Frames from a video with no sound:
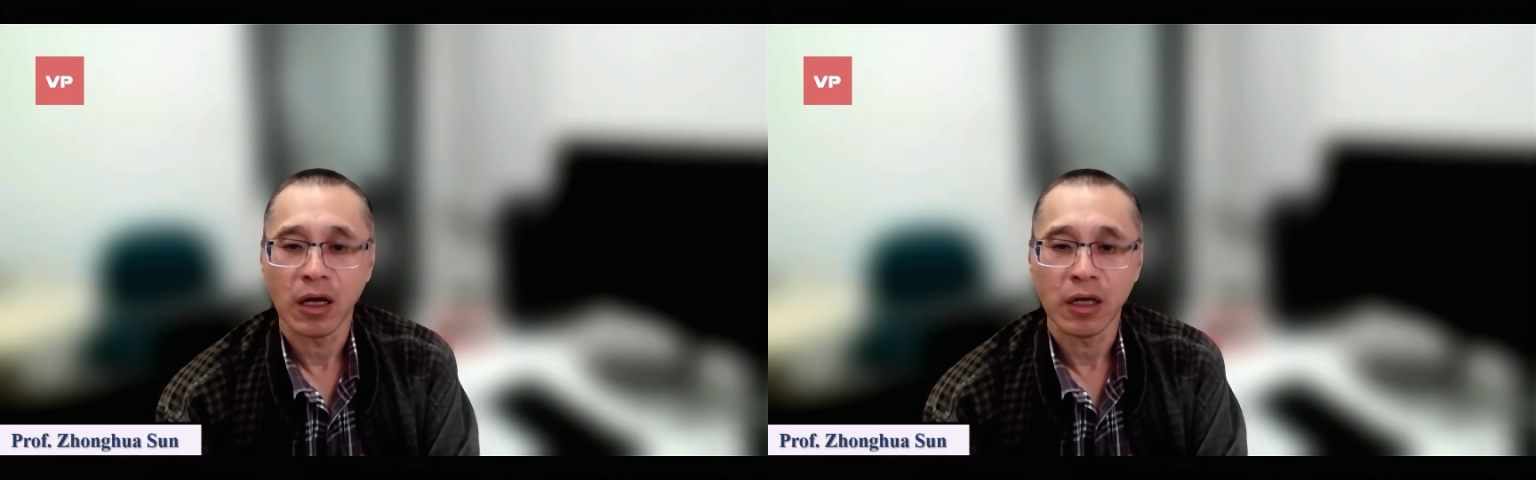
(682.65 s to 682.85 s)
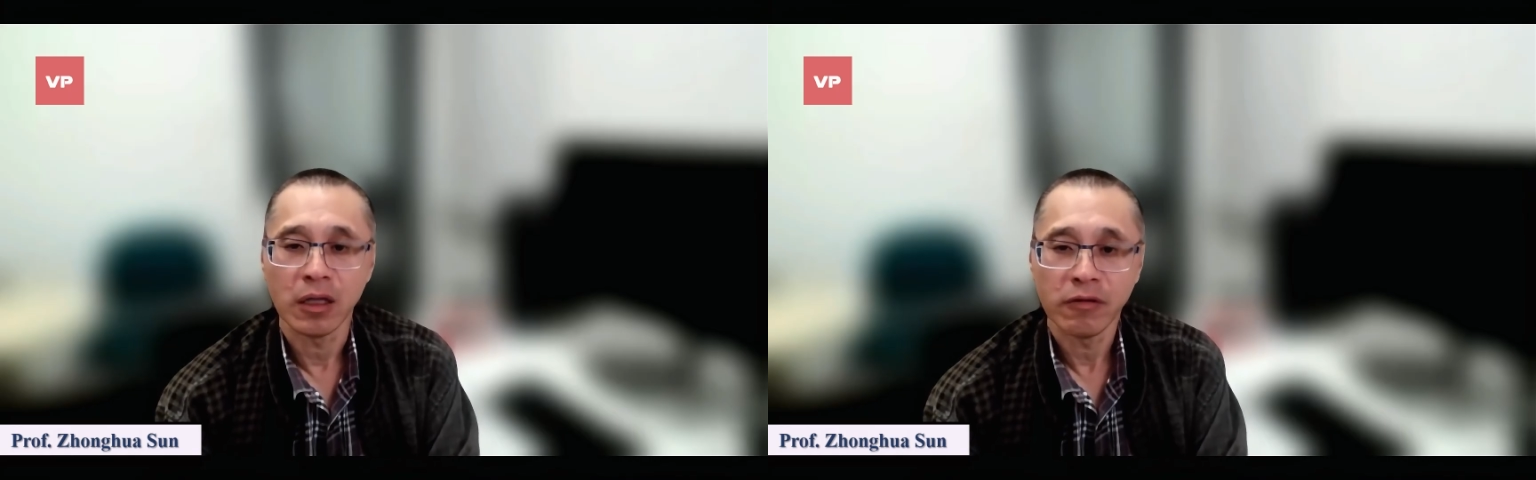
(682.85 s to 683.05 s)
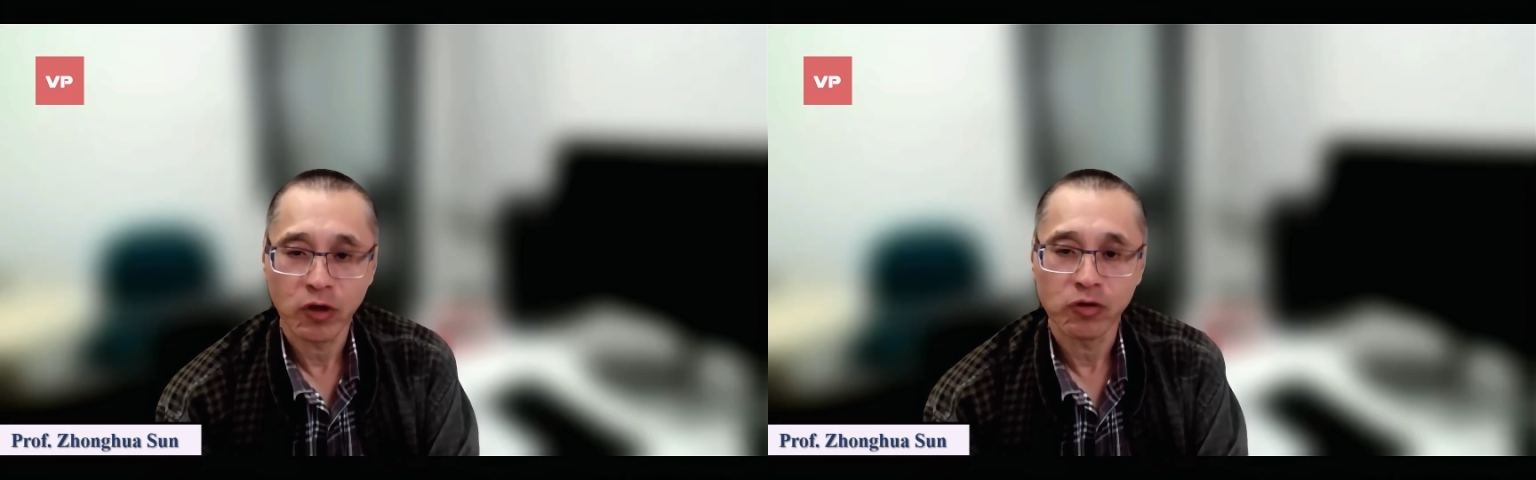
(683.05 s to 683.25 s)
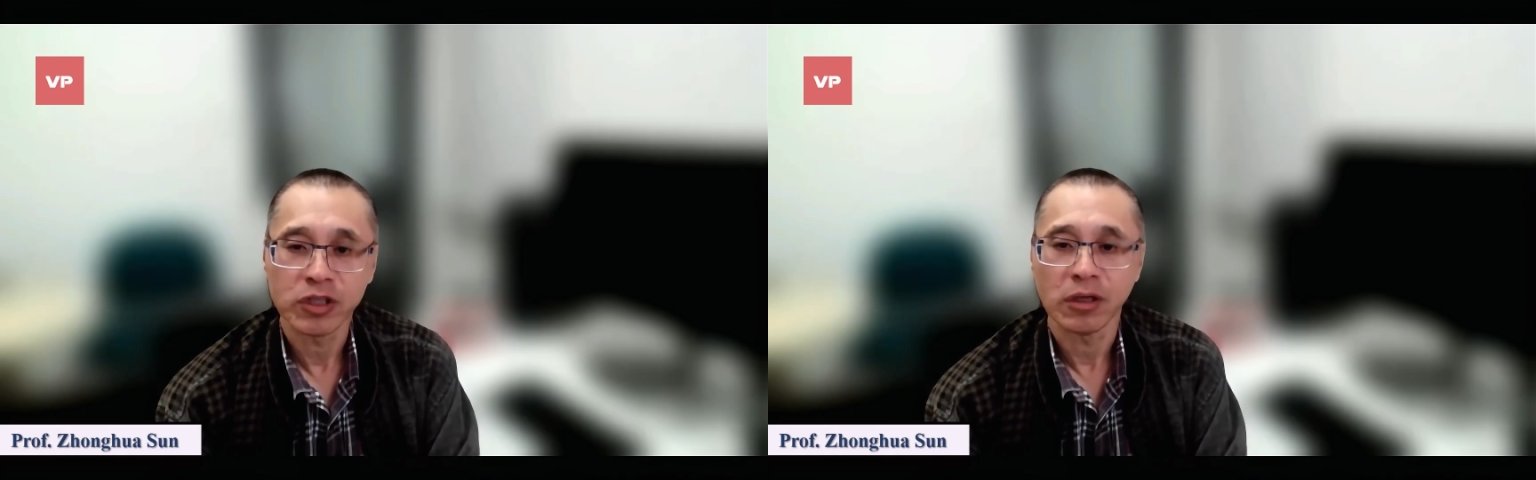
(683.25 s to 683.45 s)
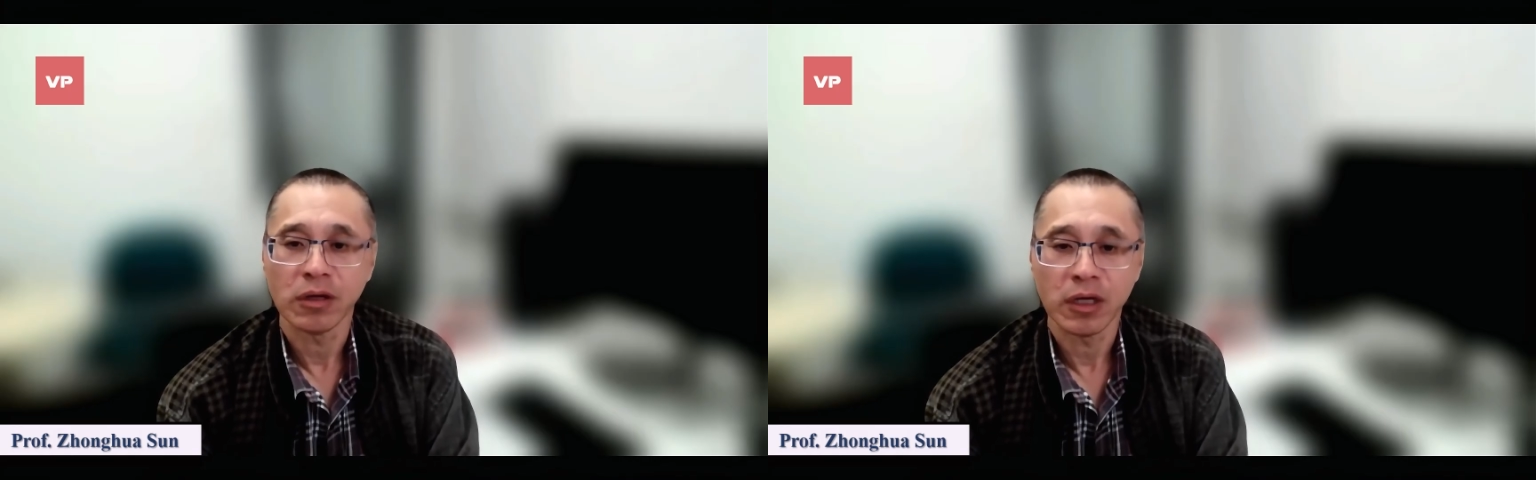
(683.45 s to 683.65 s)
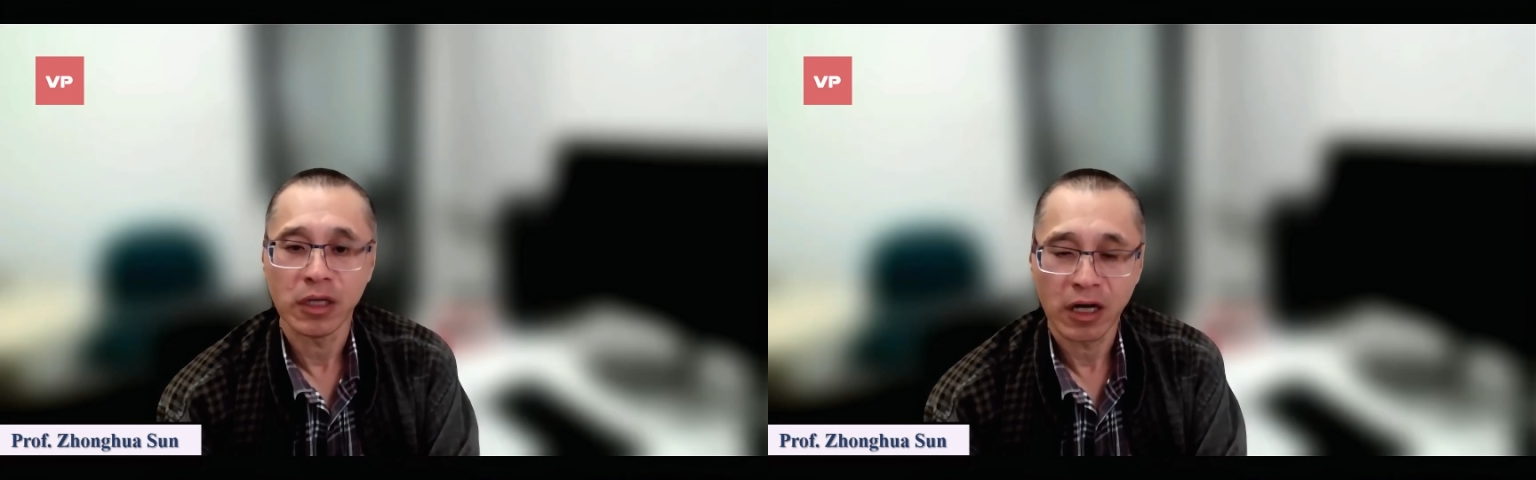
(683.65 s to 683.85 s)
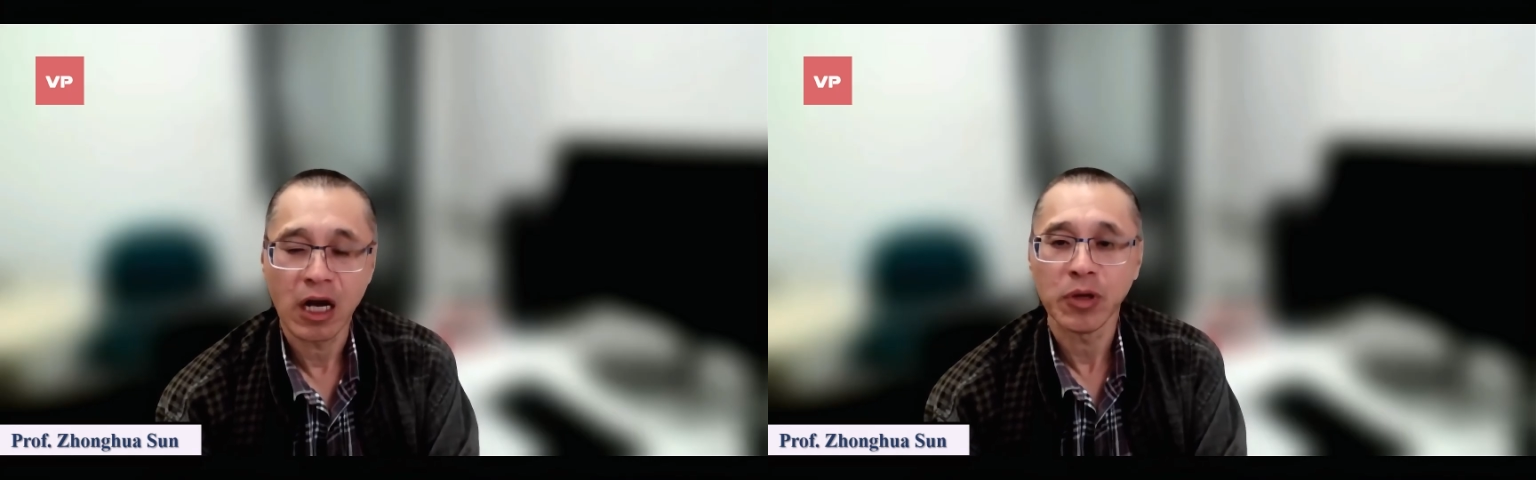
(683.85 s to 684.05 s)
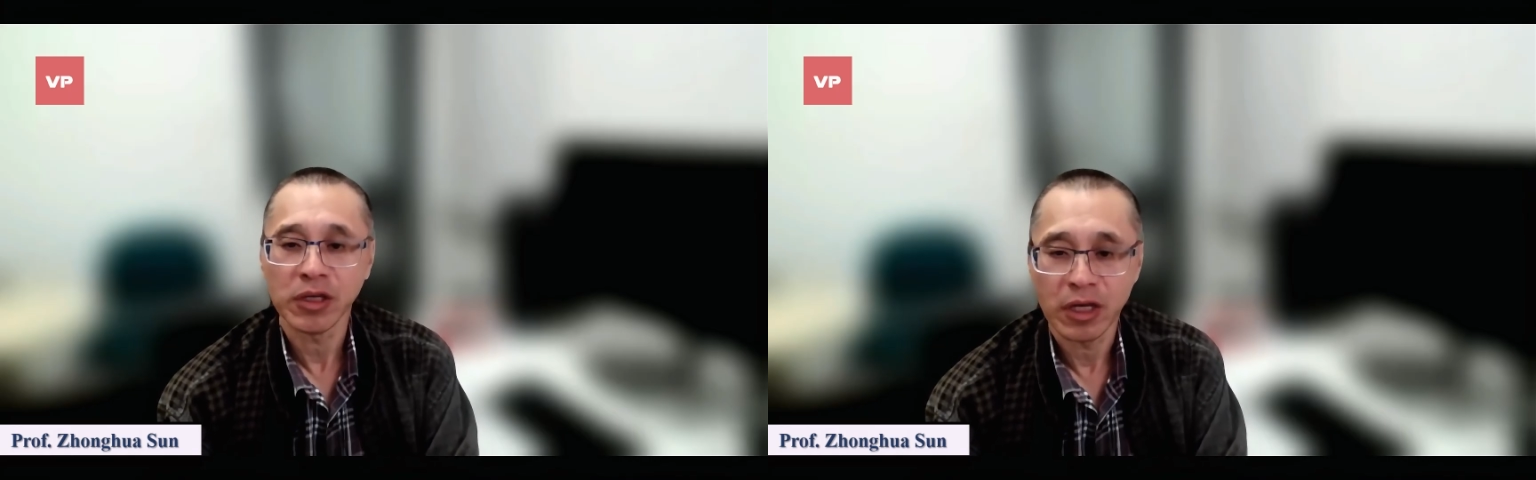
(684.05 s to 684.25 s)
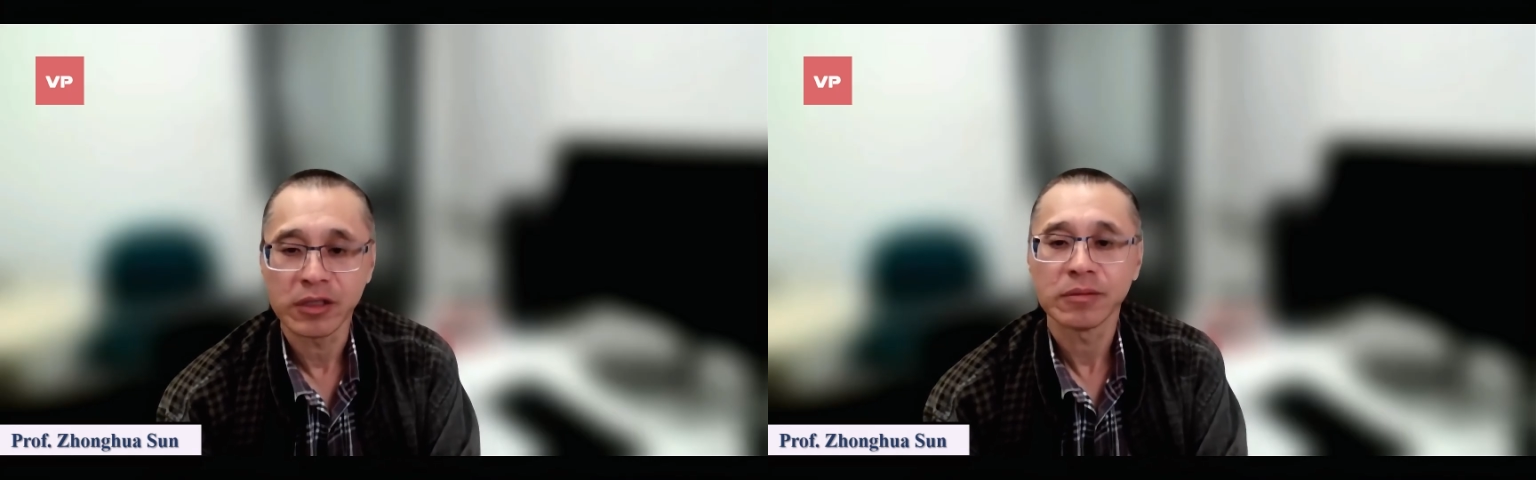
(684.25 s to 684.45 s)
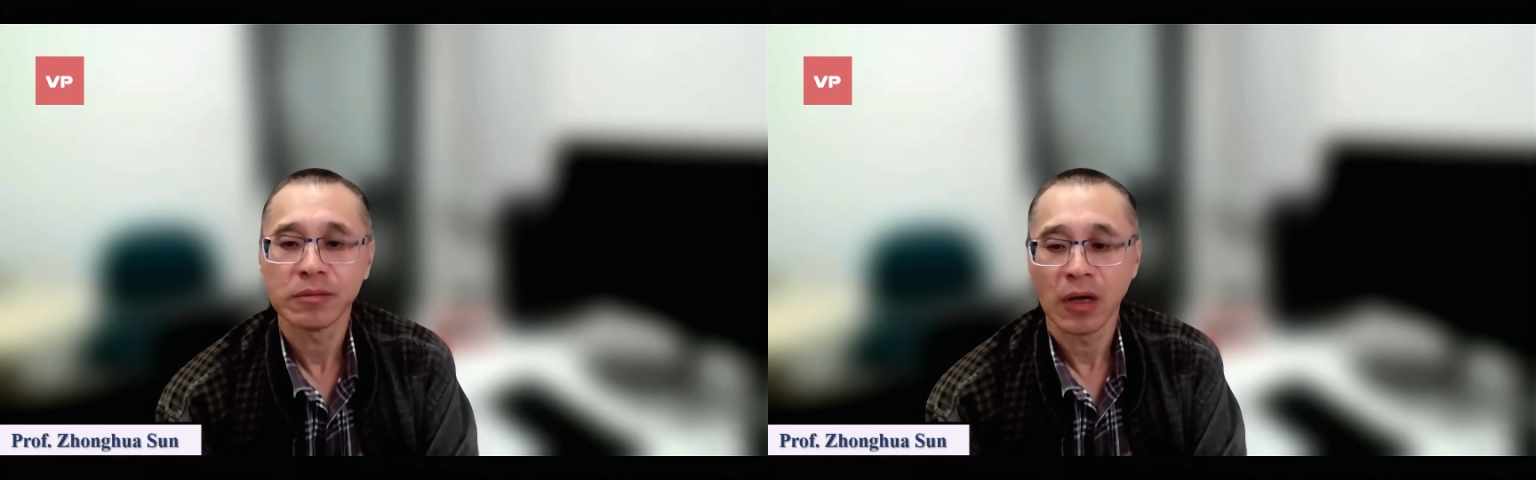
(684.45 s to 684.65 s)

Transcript: in the future, in the coming years.